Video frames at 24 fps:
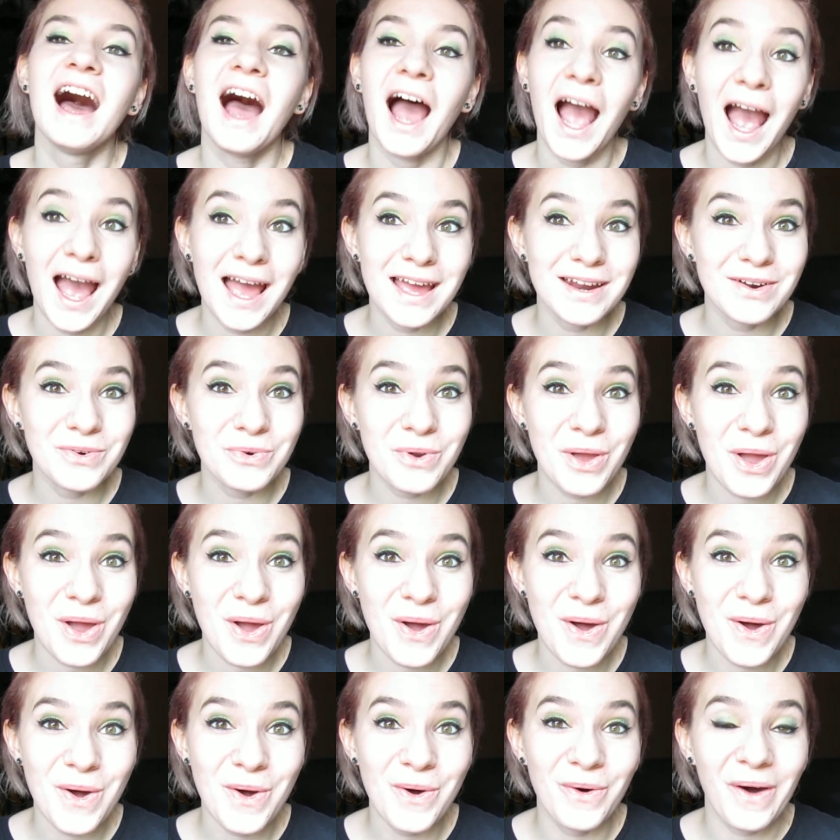I don't
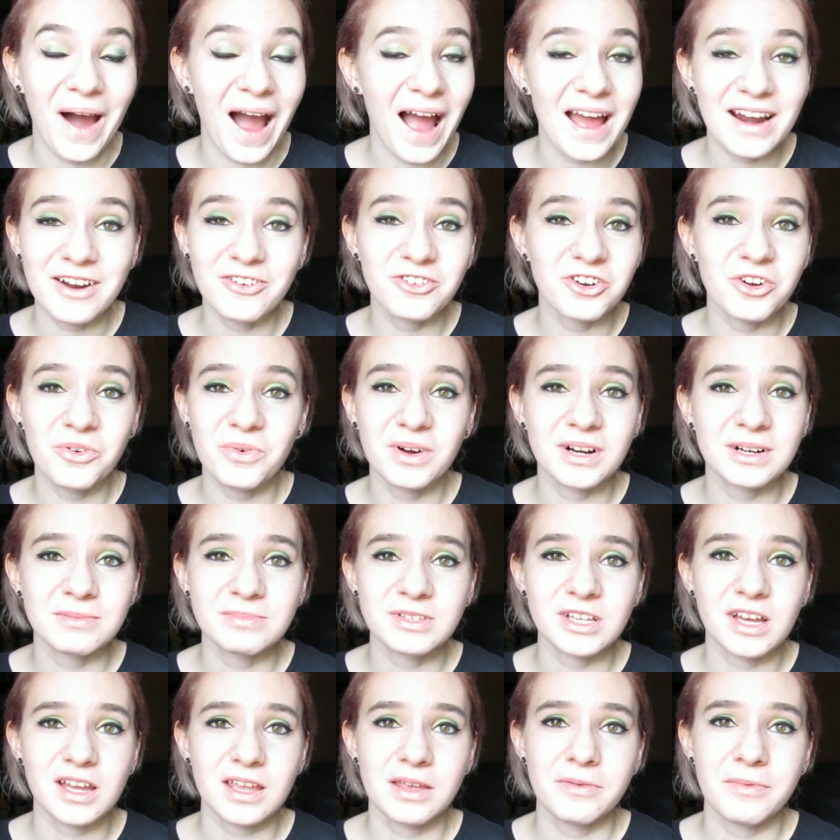know. I don't know what I'm
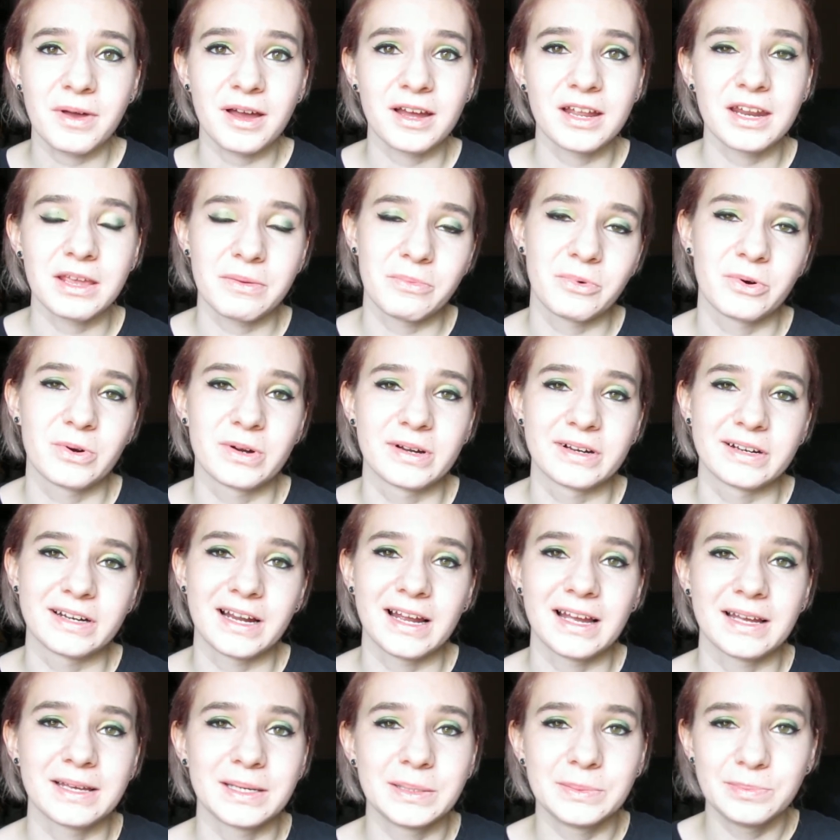talking about anymore.
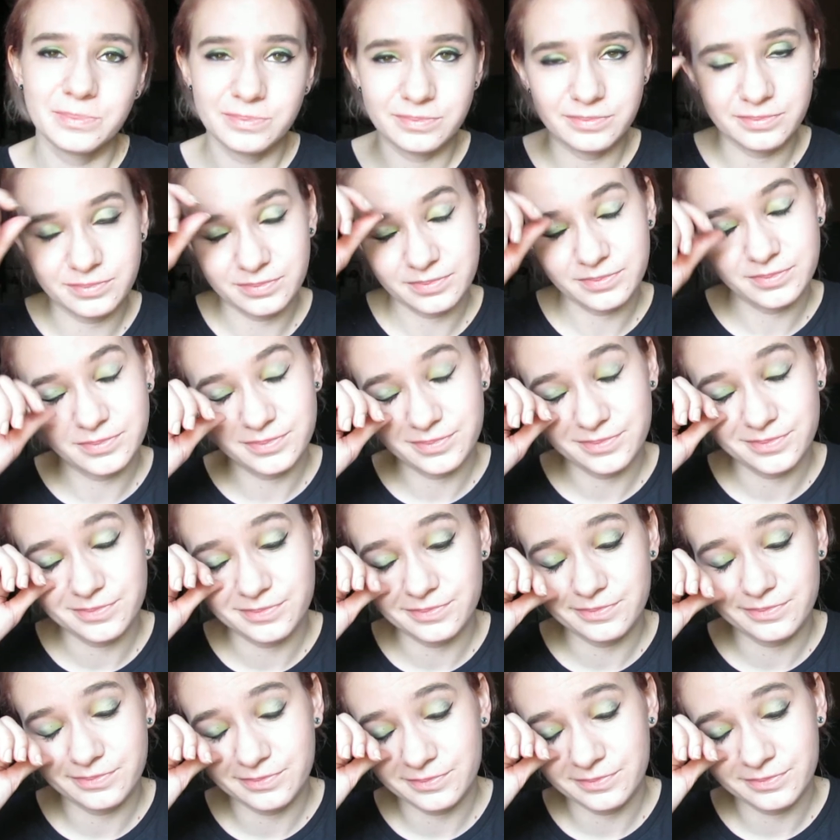I
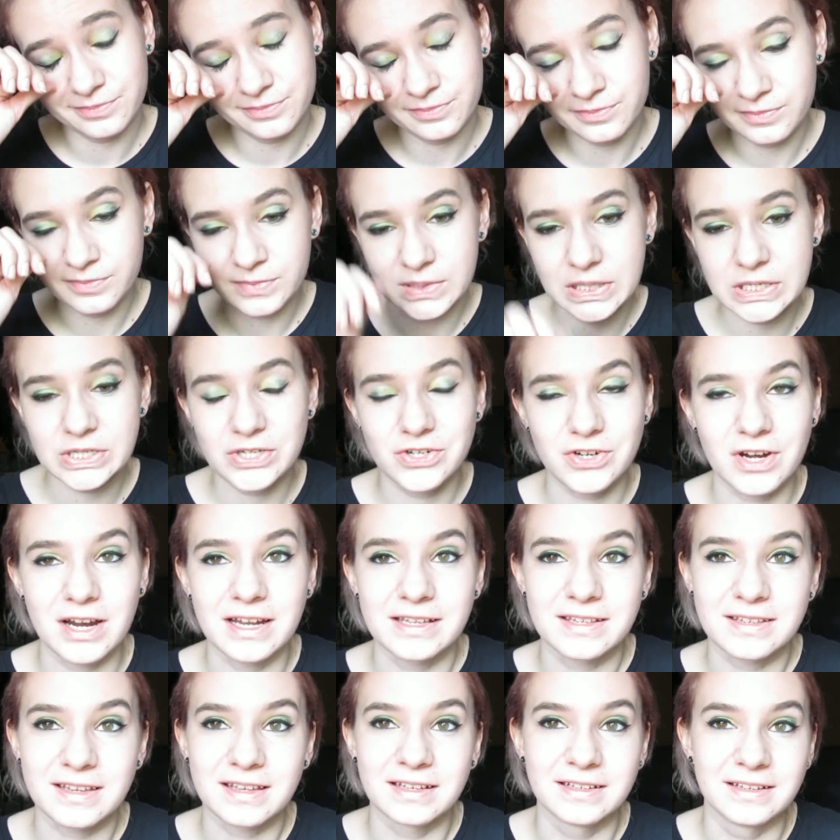
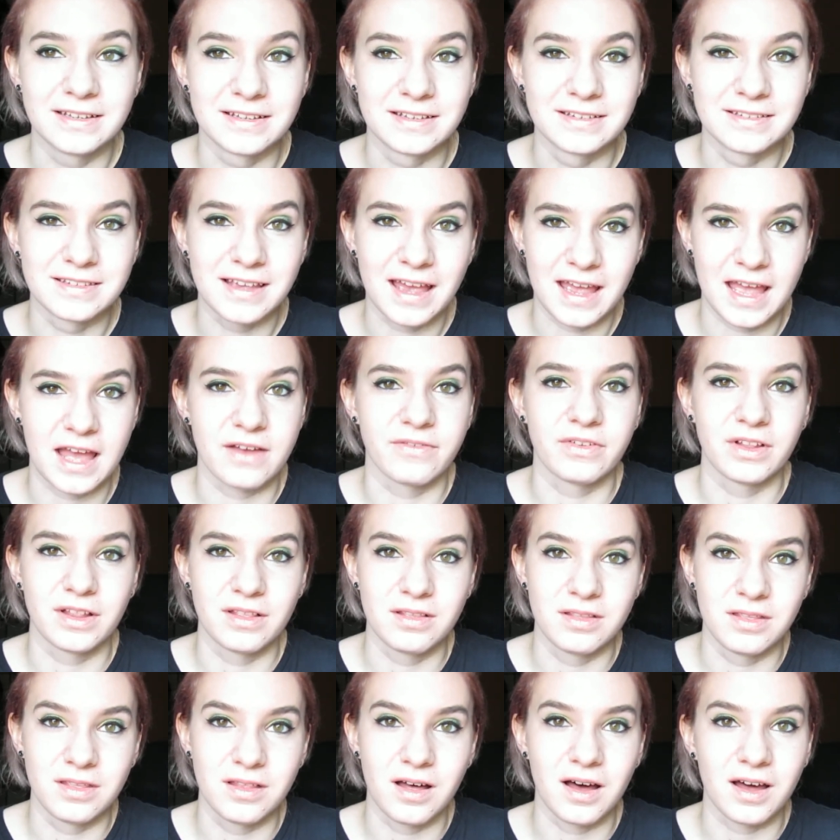stress because I have a
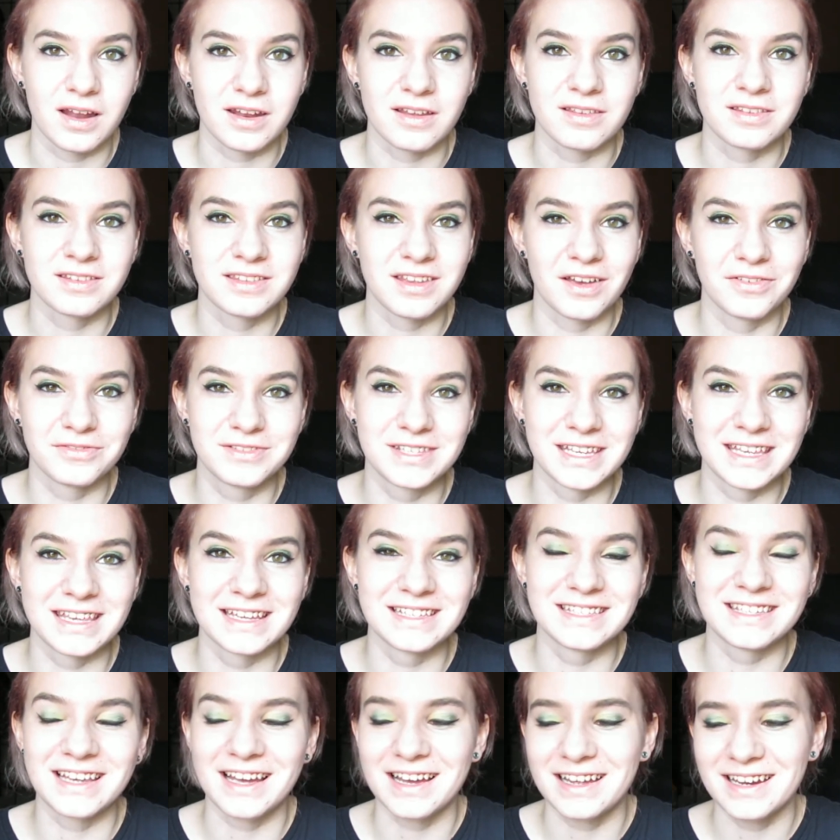lot of stuff to
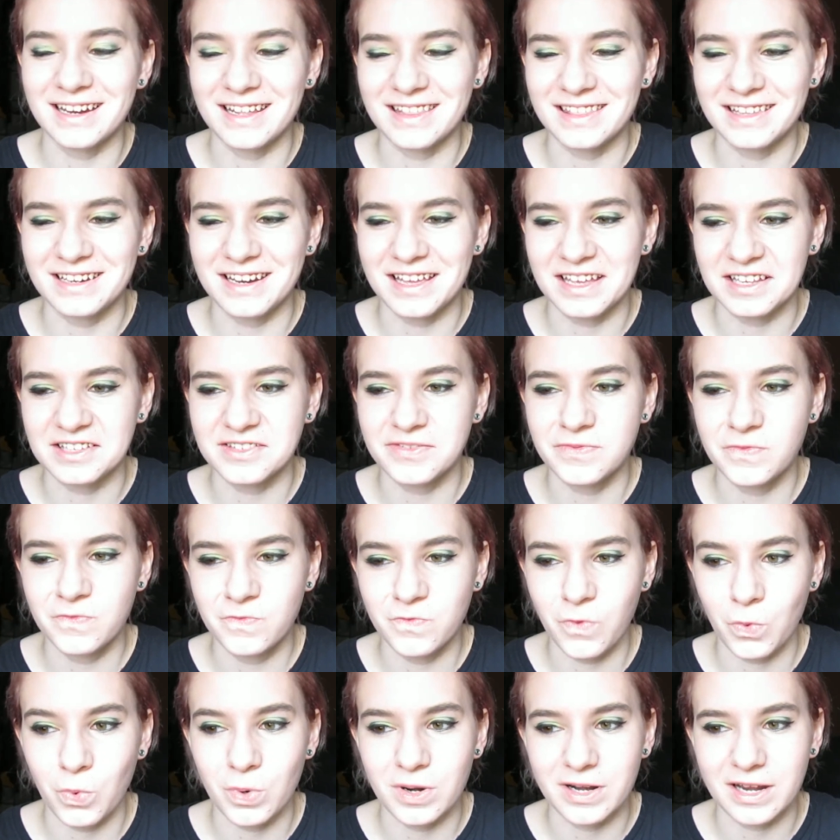get done in the next
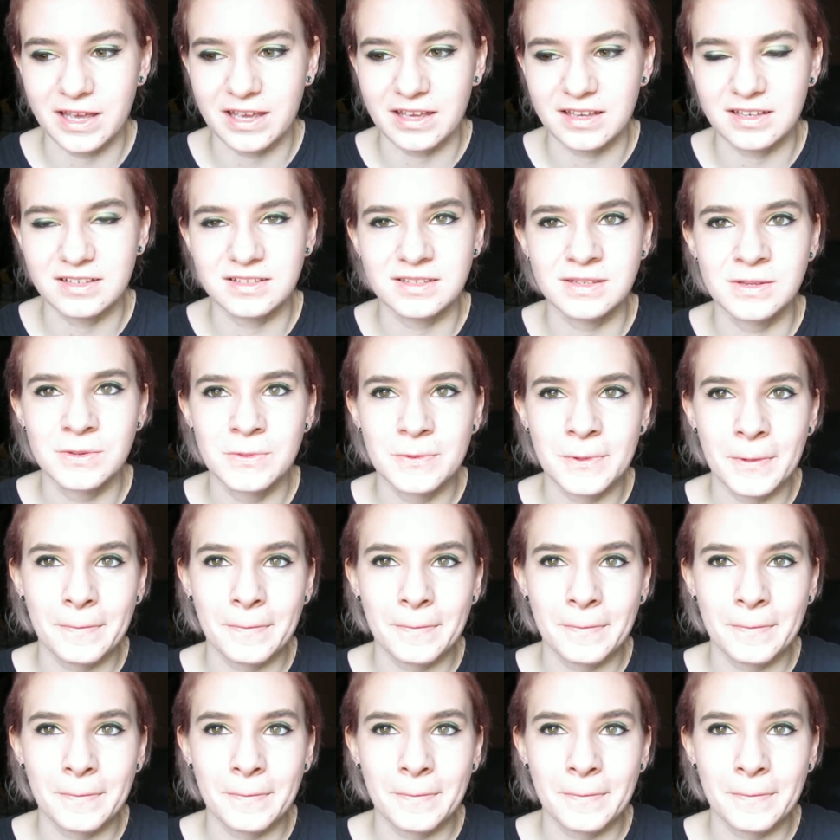4 days.